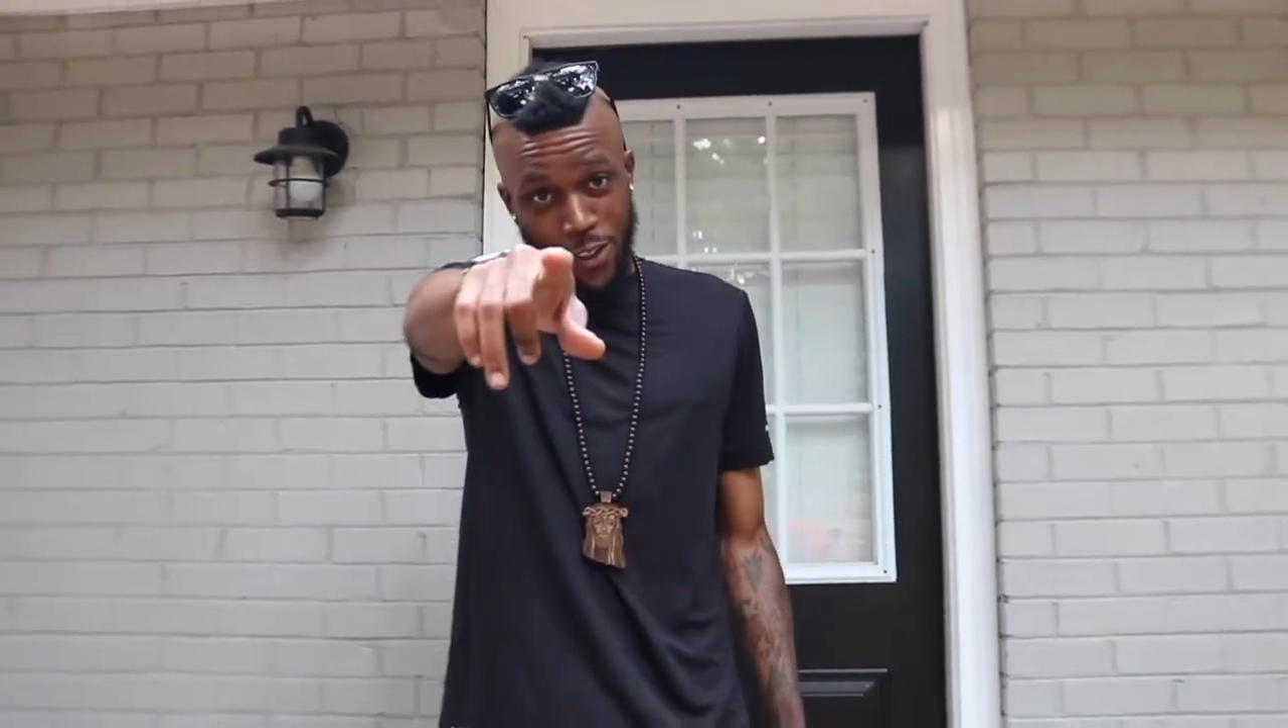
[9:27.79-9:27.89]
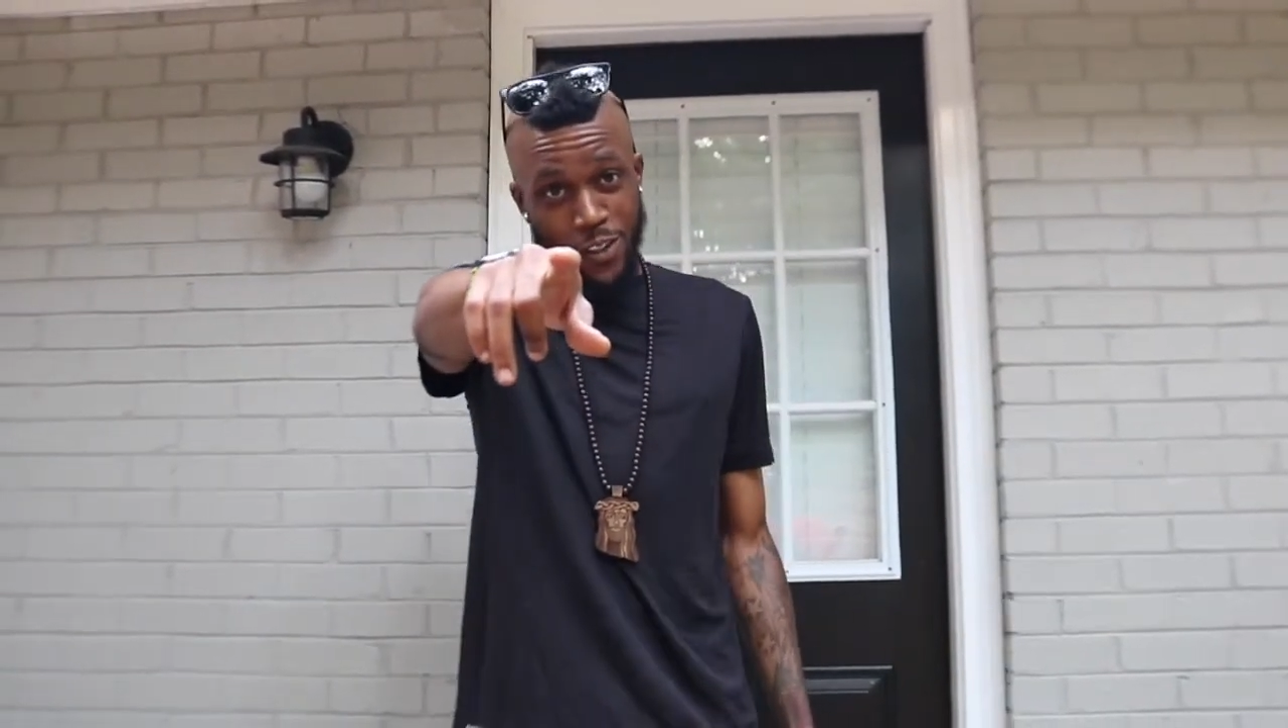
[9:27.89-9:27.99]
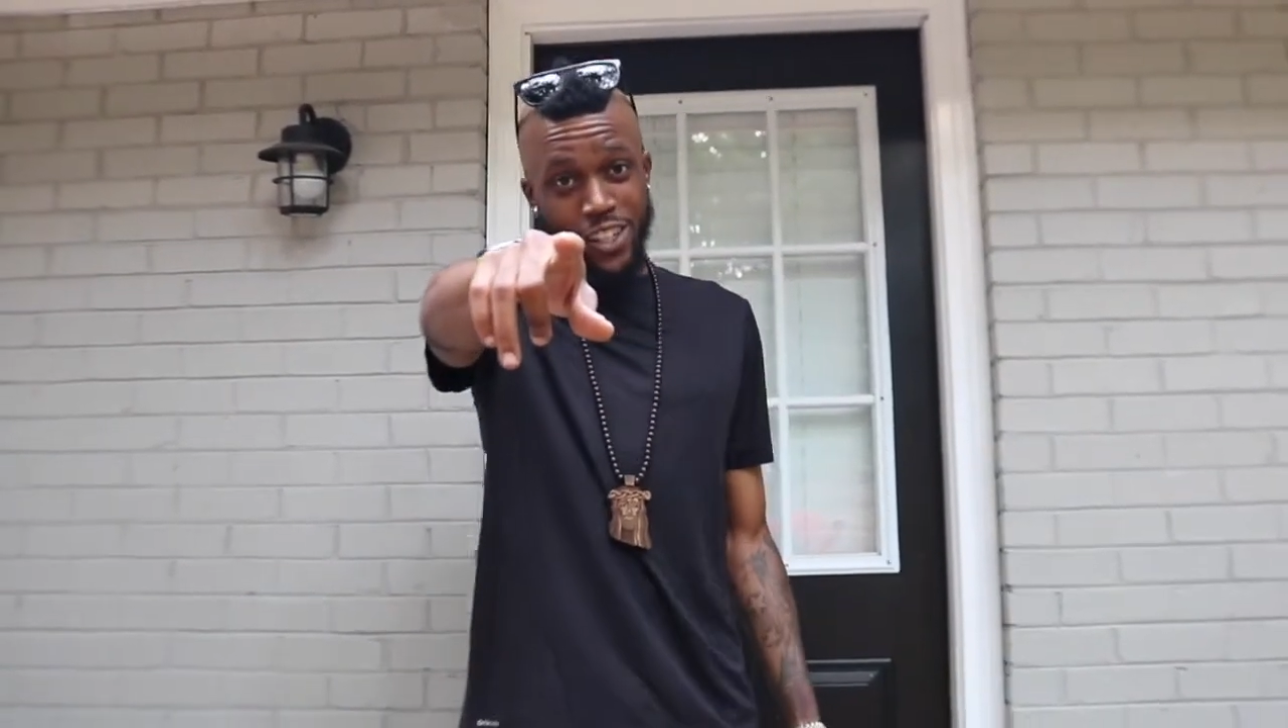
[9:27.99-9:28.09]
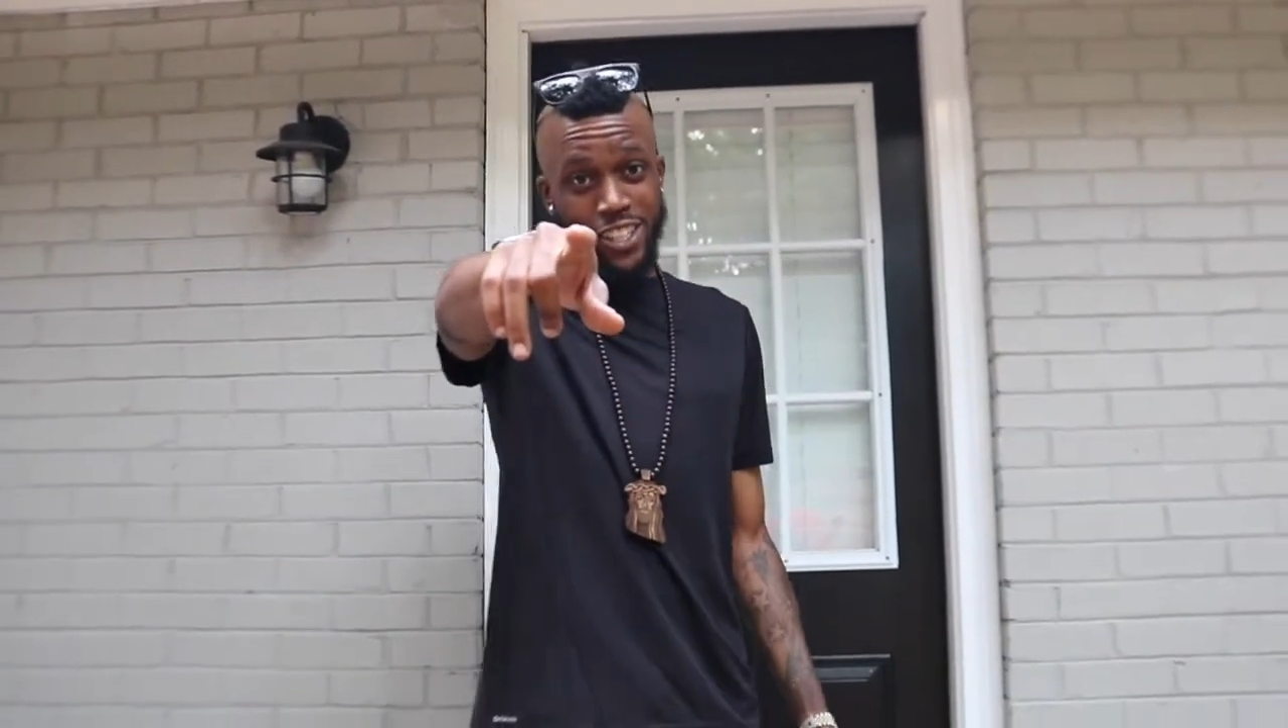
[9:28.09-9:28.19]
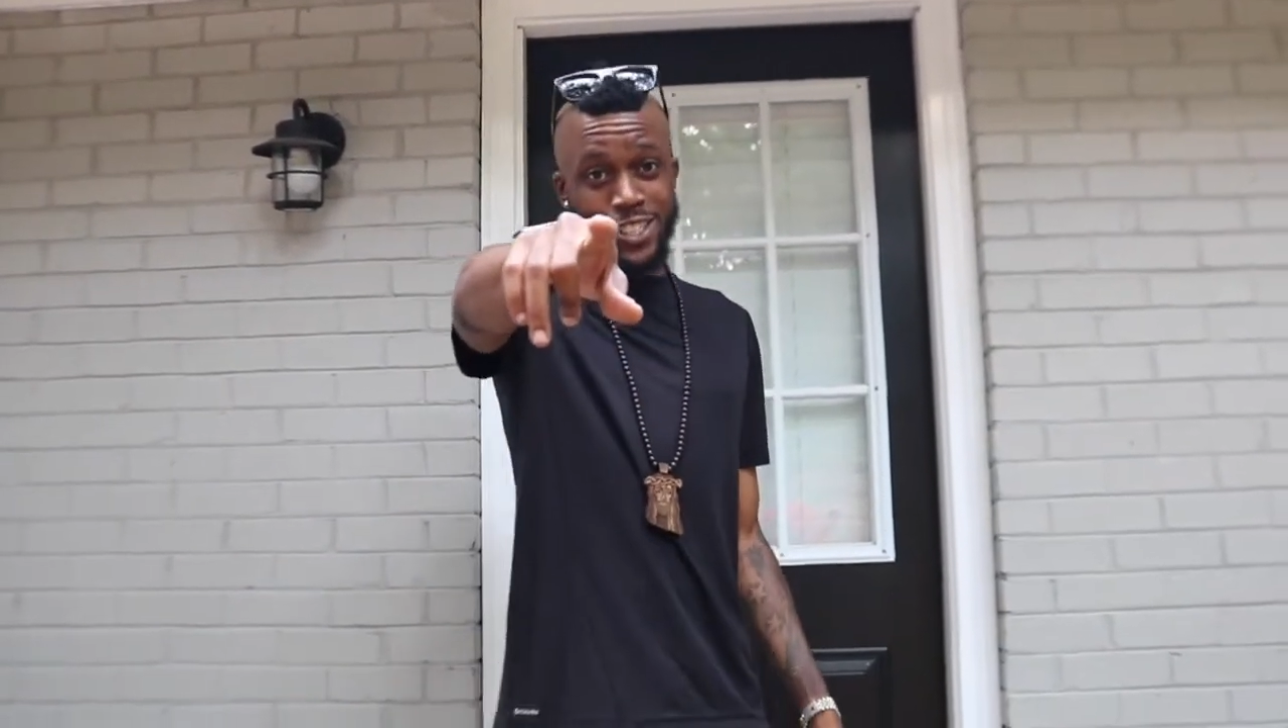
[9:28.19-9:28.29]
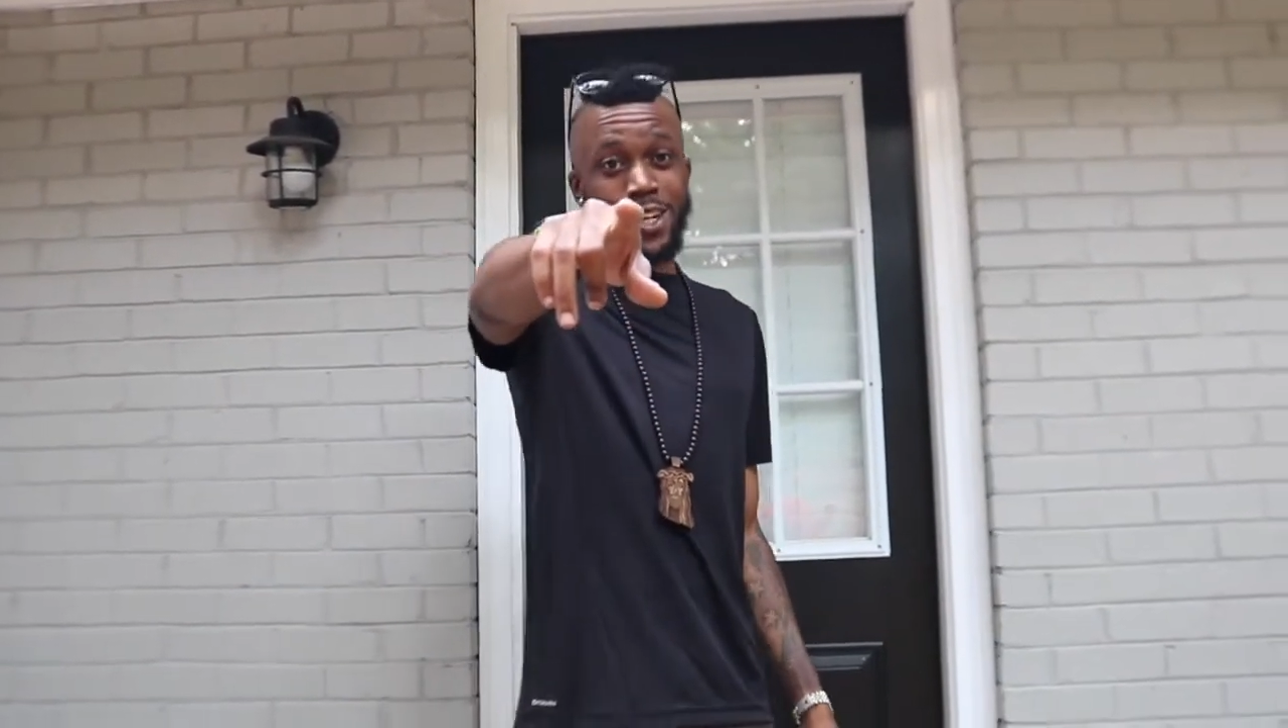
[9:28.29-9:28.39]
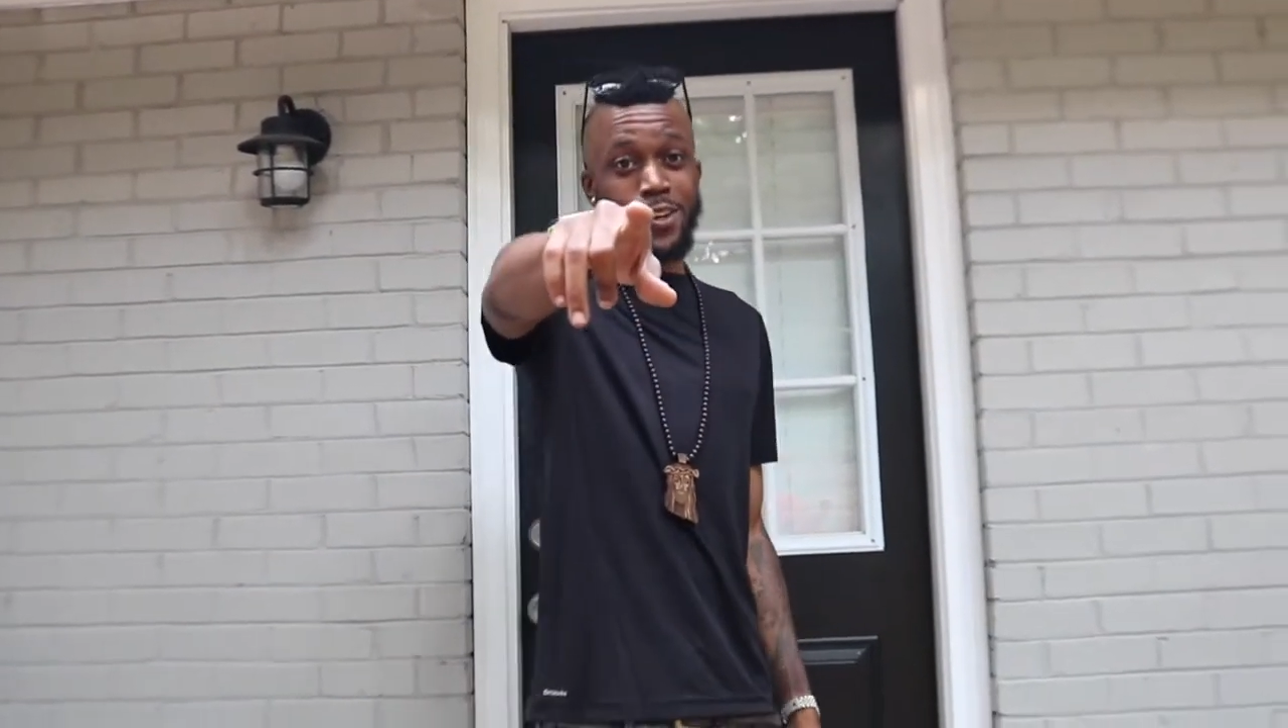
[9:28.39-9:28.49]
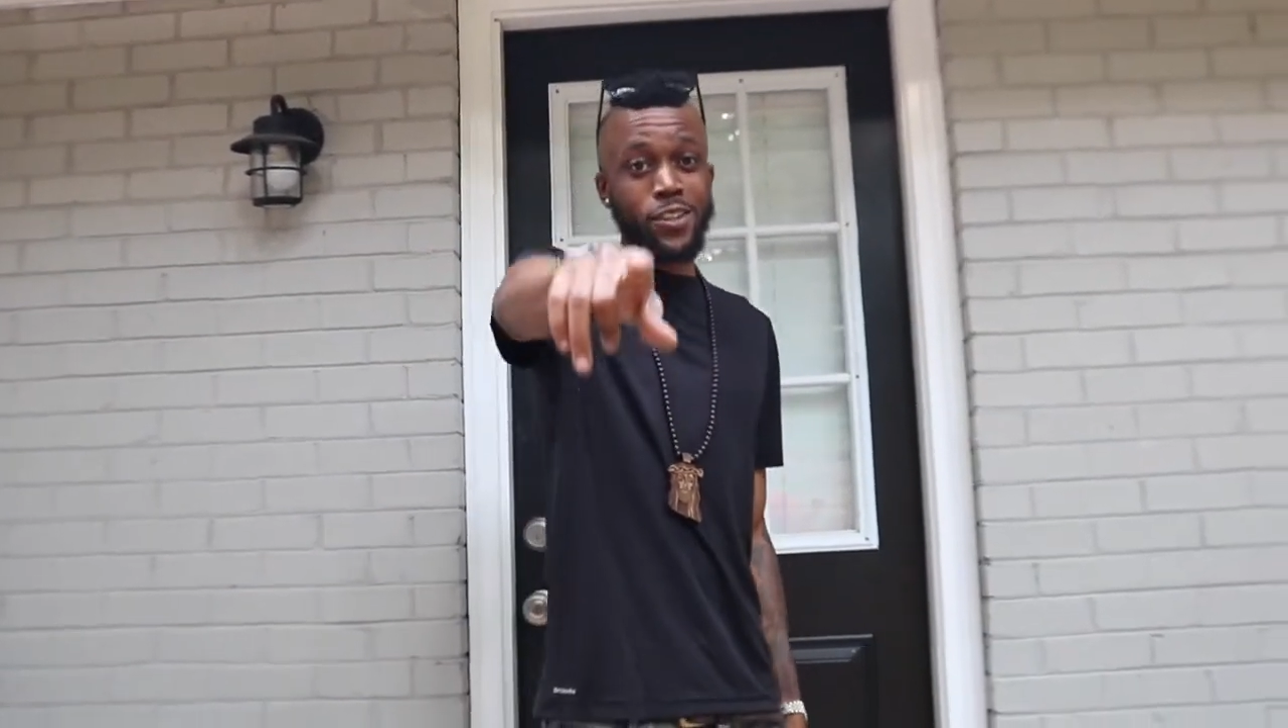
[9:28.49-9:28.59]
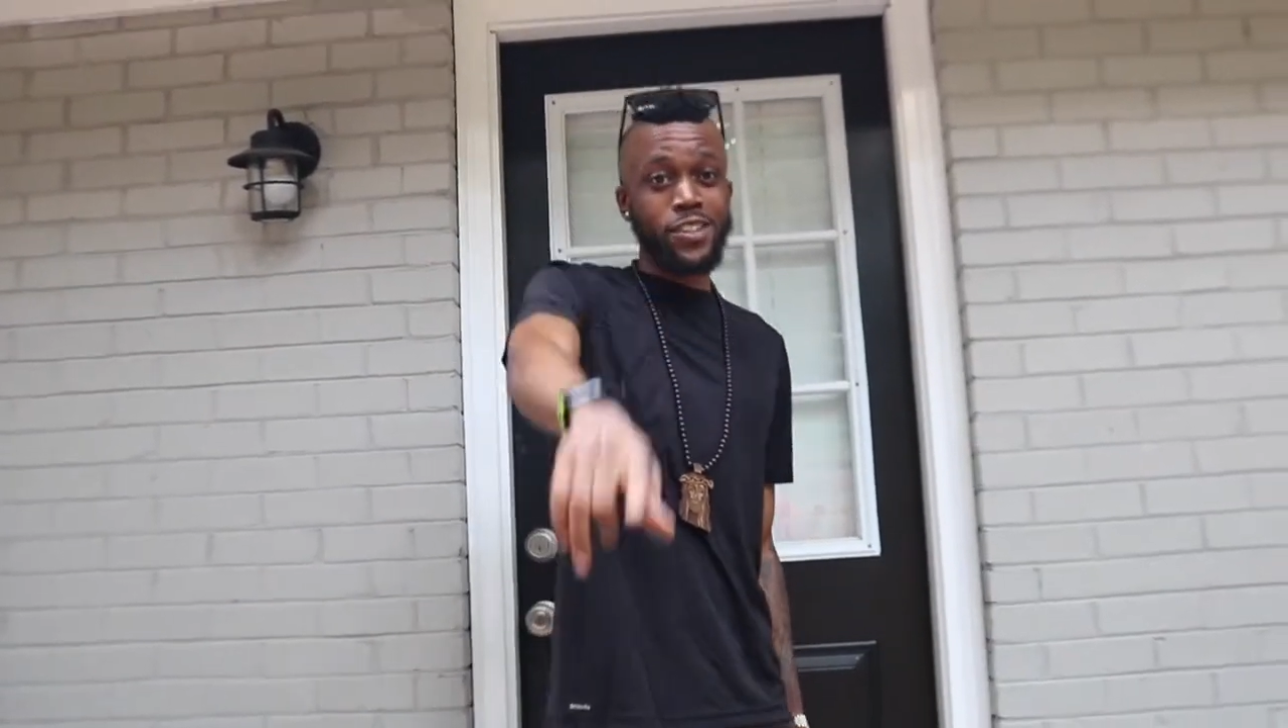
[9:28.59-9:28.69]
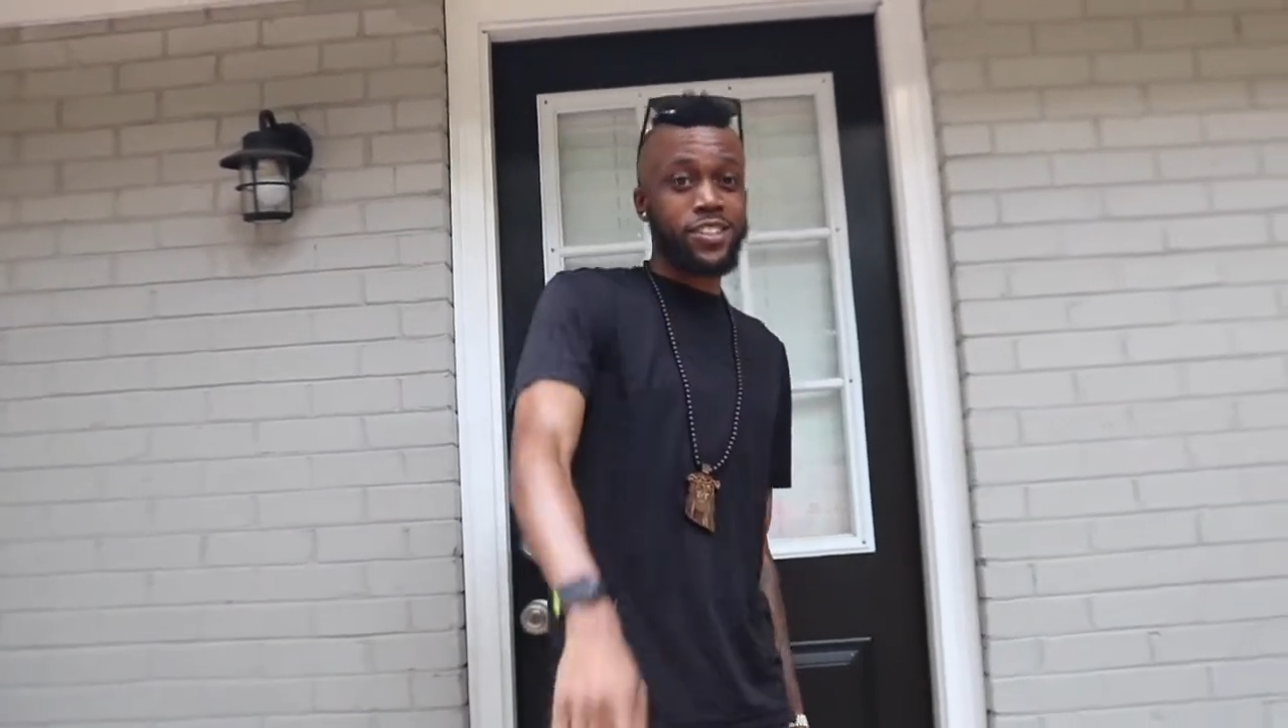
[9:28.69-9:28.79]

you. Let's go.